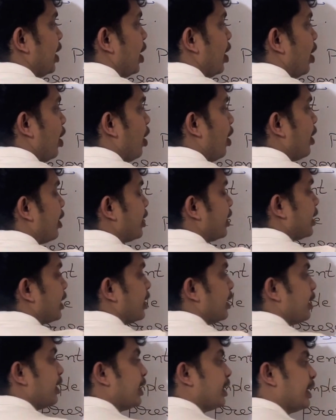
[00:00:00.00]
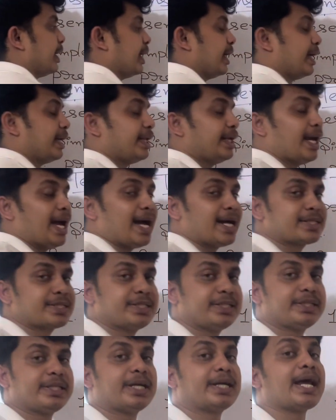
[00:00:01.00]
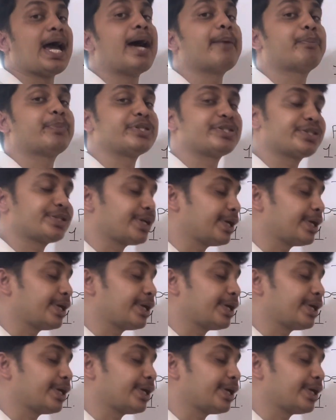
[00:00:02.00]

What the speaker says: or any action that happens